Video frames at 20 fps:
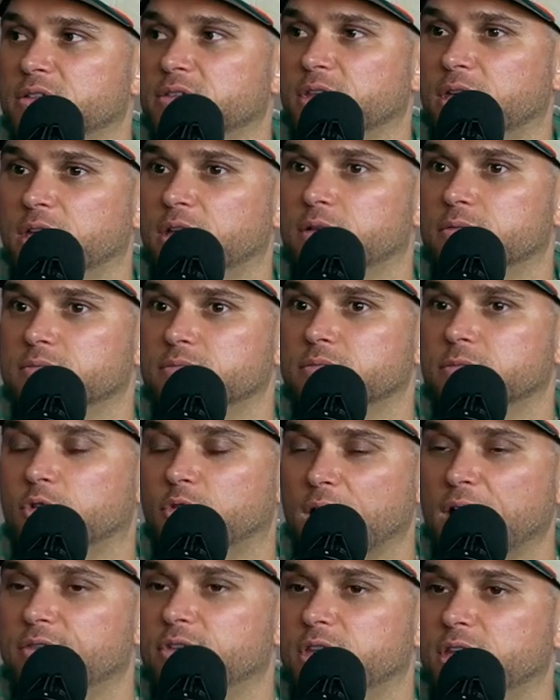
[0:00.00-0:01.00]
like
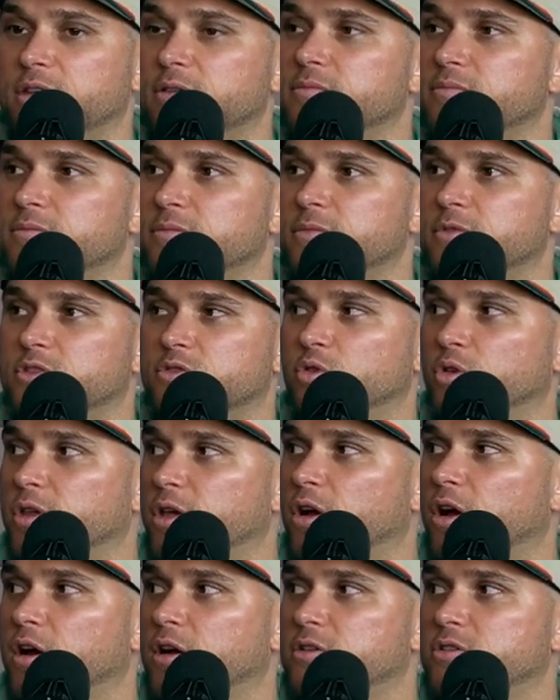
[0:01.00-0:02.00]
gravity,
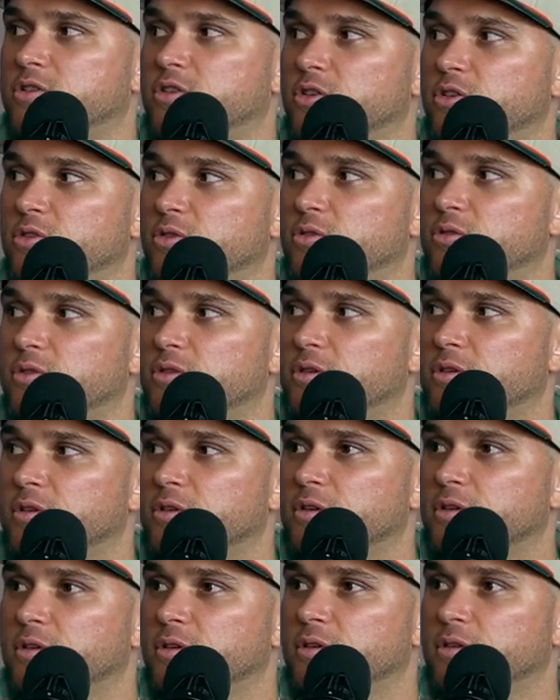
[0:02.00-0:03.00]

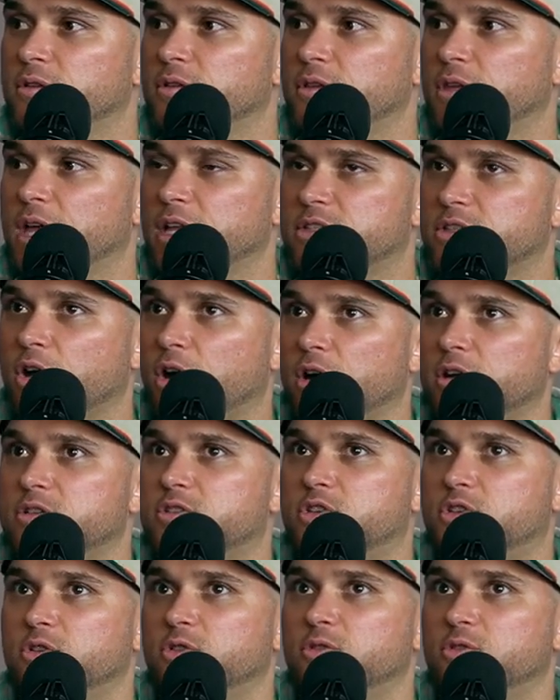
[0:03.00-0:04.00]
it's hard
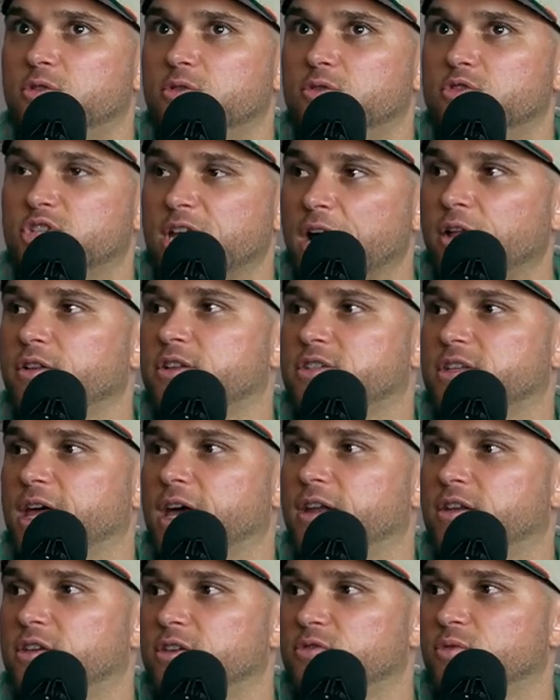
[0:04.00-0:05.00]
to challenge
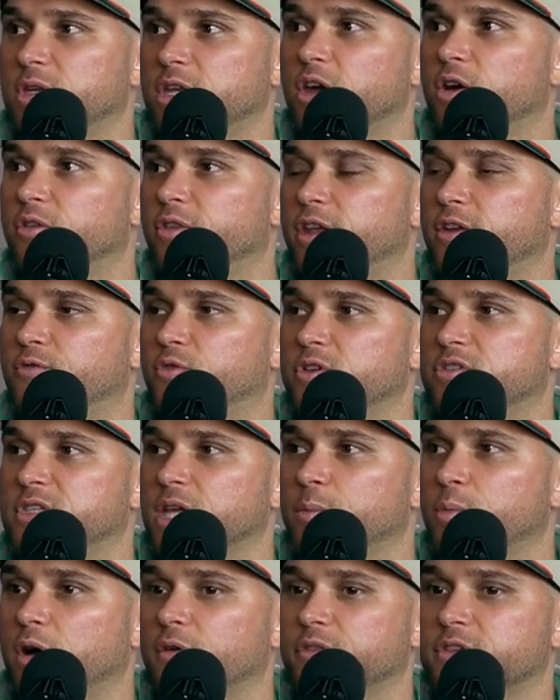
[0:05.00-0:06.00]
that, because we know that if we
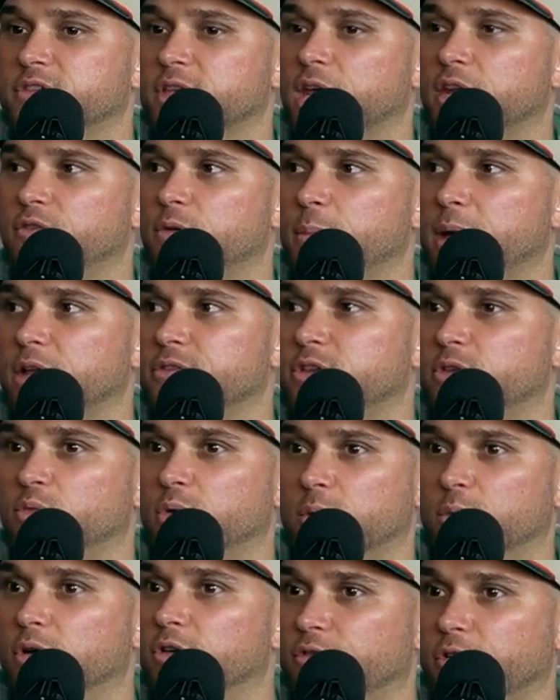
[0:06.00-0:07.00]
step off the side of a mountain,
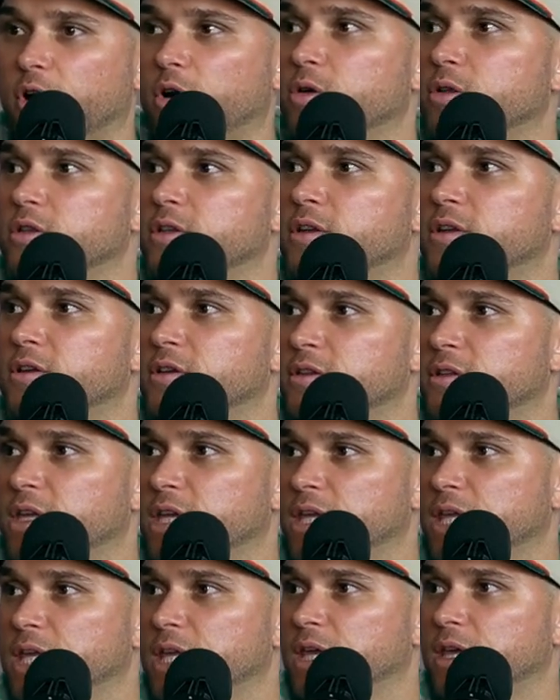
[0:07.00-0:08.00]
we will fall.
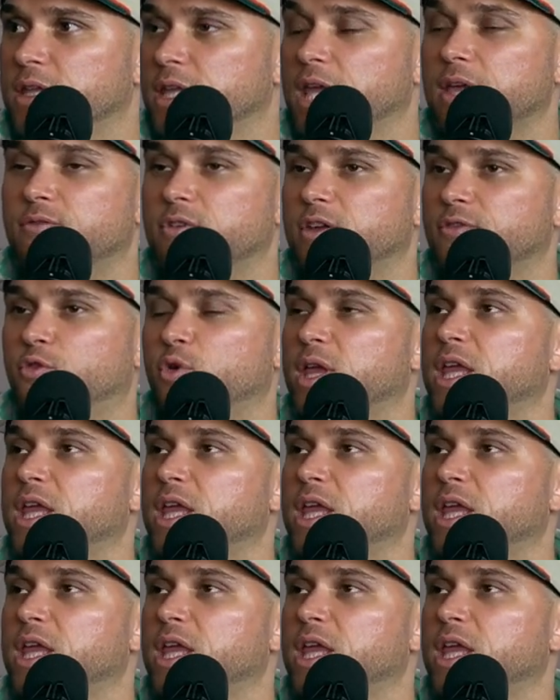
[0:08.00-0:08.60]
Like, even if